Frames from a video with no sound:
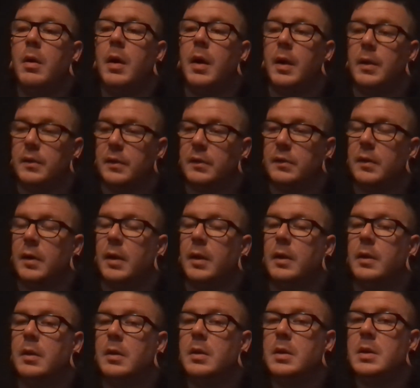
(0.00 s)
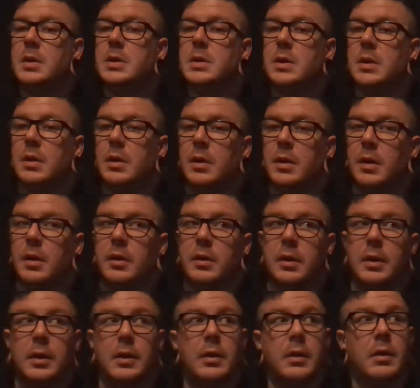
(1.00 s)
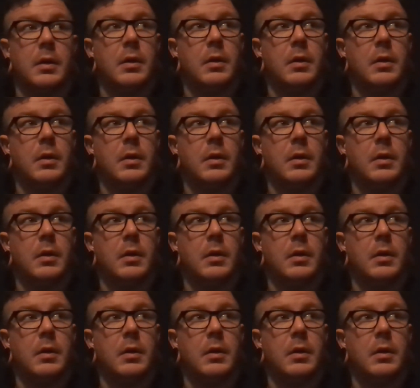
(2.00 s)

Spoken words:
as I said, I think